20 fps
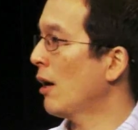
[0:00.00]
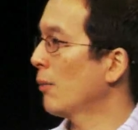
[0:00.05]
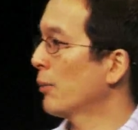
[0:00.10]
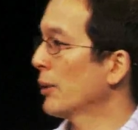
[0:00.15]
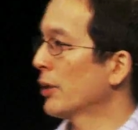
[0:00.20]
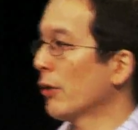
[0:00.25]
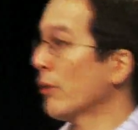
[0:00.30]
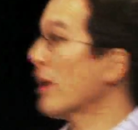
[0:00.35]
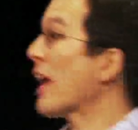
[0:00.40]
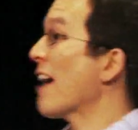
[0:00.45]

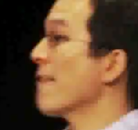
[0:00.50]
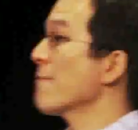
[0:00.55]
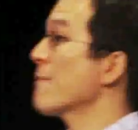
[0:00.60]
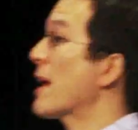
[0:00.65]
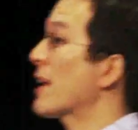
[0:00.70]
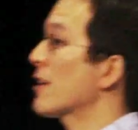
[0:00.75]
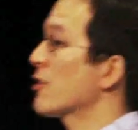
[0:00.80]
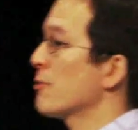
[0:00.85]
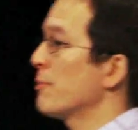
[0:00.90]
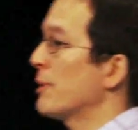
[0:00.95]
We don't have
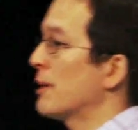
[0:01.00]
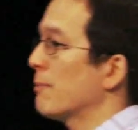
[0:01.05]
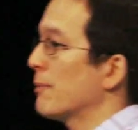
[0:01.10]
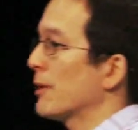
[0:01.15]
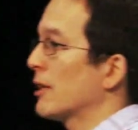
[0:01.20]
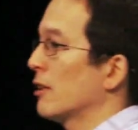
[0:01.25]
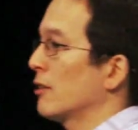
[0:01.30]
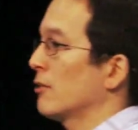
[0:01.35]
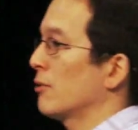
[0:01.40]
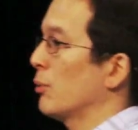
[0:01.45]
management
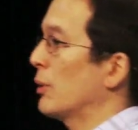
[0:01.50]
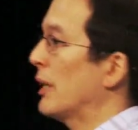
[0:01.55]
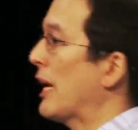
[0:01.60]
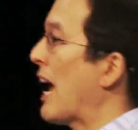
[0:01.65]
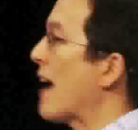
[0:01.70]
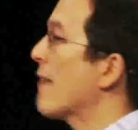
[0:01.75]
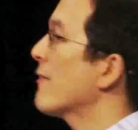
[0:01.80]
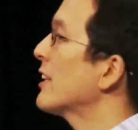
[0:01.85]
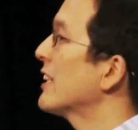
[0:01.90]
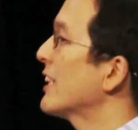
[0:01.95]
because we
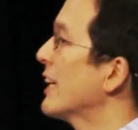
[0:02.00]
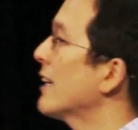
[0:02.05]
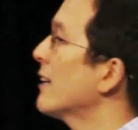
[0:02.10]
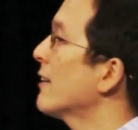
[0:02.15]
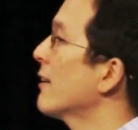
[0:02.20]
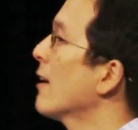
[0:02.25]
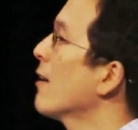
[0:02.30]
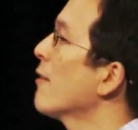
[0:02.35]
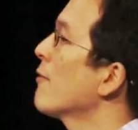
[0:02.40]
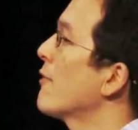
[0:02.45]
haven't yet
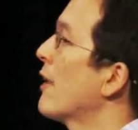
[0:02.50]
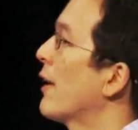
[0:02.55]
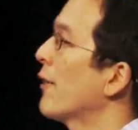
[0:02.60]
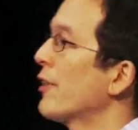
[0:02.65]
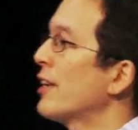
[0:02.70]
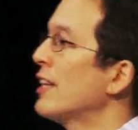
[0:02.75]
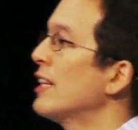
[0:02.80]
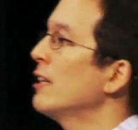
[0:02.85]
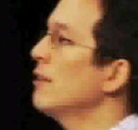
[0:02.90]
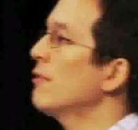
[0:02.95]

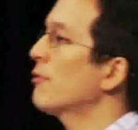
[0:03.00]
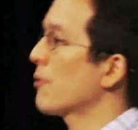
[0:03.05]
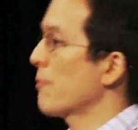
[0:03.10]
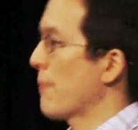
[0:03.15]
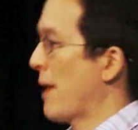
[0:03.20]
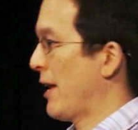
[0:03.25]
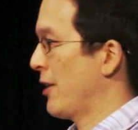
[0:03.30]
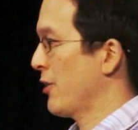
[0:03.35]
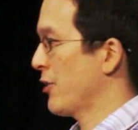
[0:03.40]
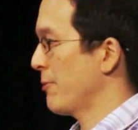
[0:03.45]
found the need for
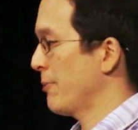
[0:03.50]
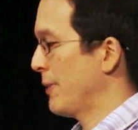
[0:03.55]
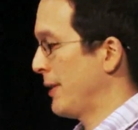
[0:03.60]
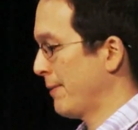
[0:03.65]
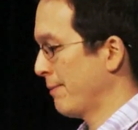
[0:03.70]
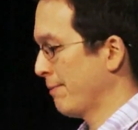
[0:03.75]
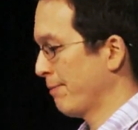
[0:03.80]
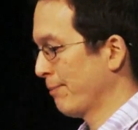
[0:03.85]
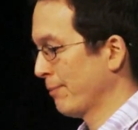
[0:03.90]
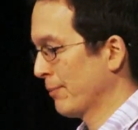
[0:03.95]

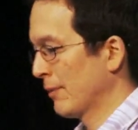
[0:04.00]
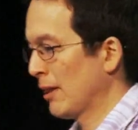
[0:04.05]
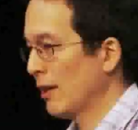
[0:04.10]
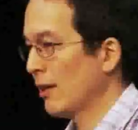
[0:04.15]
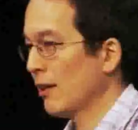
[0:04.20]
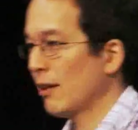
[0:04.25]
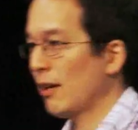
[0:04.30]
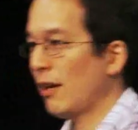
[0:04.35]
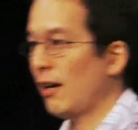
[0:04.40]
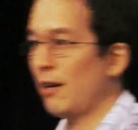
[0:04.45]
management.
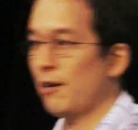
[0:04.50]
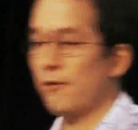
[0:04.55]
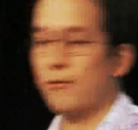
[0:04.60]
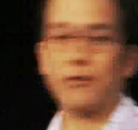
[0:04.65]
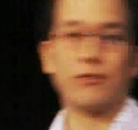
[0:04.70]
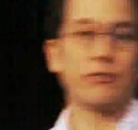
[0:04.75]
If